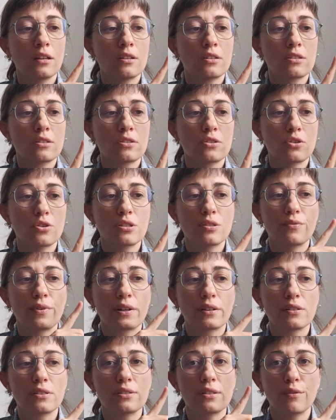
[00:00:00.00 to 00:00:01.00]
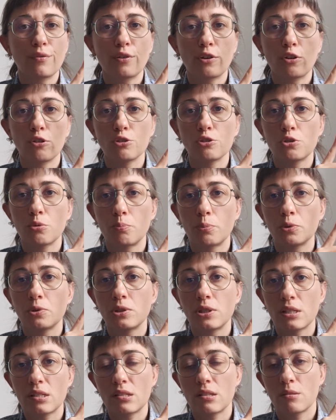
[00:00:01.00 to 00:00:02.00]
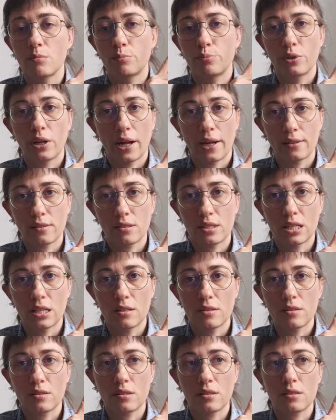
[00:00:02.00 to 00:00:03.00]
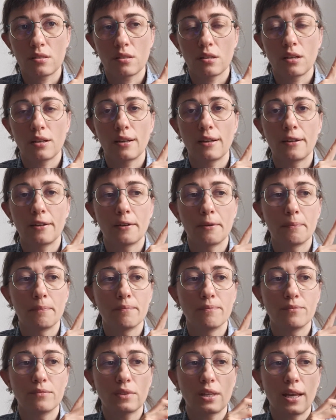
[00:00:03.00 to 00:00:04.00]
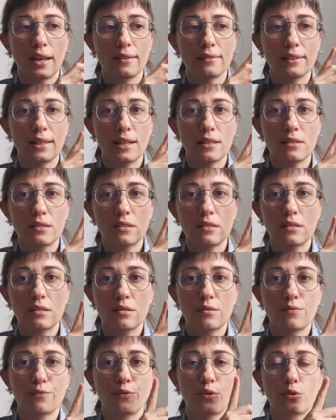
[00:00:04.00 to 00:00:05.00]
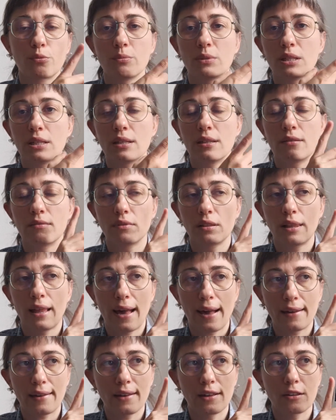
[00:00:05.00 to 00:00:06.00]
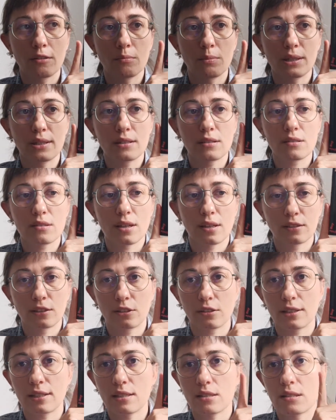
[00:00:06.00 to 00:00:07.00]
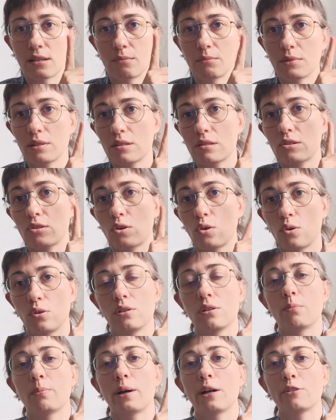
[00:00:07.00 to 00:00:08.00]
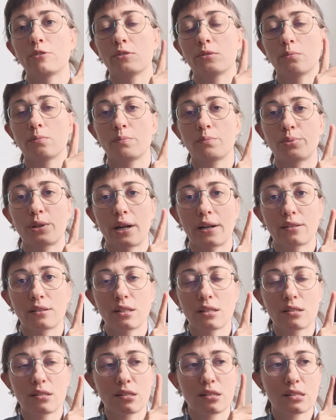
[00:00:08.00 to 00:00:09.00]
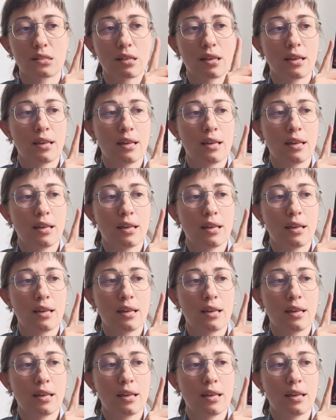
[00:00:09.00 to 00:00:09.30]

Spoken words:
So it's very difficult to put this in praxis. And that's for me lacking, because anarchism is all about practice.